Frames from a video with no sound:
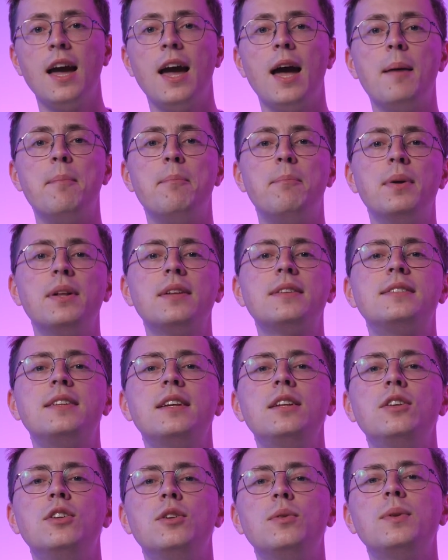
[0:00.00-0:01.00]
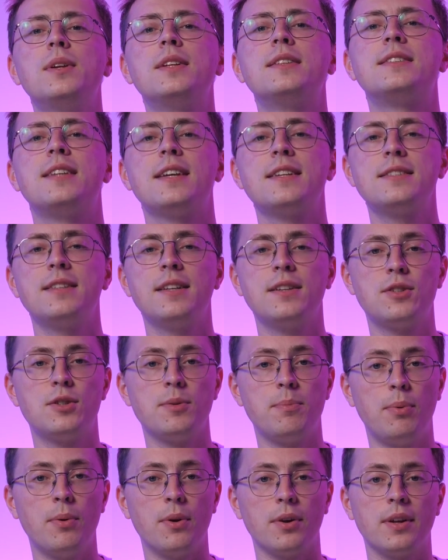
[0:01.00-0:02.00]
and built-in unit testing
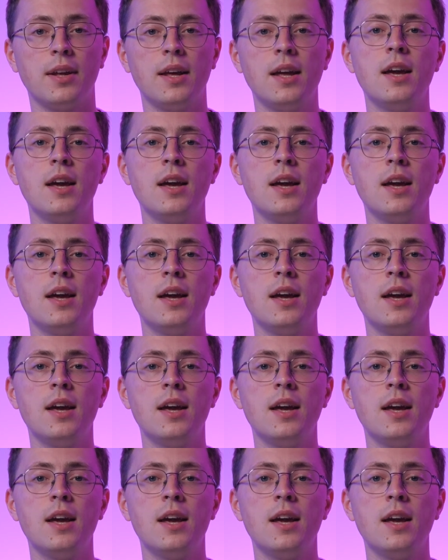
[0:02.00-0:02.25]
support,